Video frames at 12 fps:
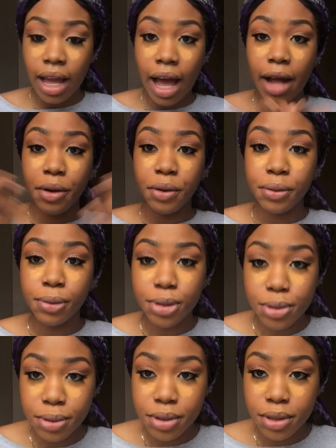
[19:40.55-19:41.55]
I don't know who
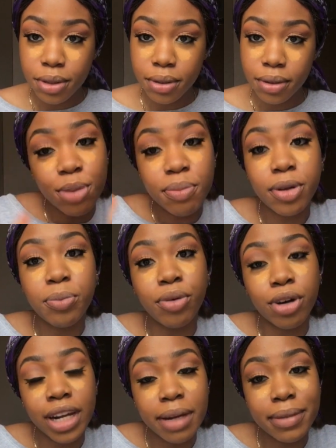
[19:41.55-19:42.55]
taught you. You'd be
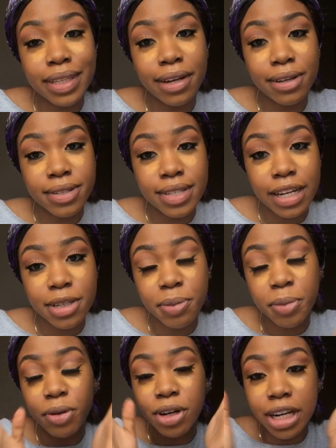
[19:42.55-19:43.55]
proclaiming that you're sad, you'd
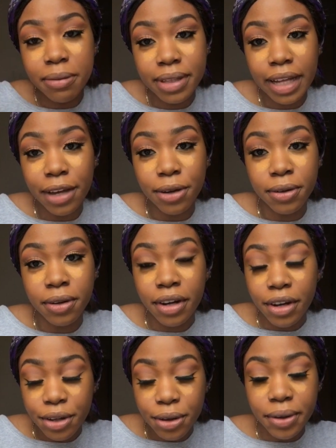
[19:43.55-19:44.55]
be proclaiming that
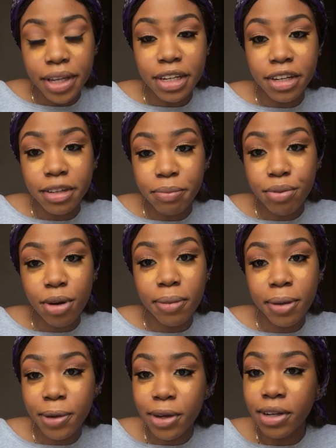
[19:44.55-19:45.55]
you're in a
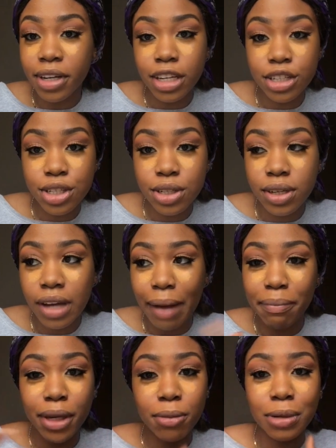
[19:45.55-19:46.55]
problem, you're in an issue,
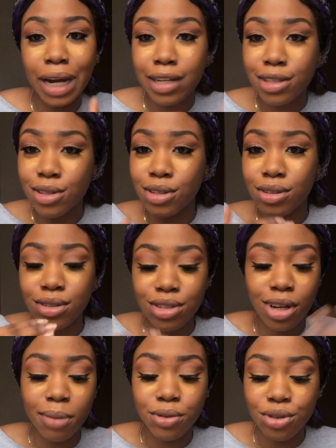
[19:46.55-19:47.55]
and people like to
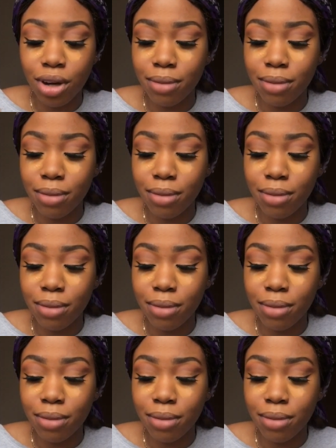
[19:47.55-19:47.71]
oh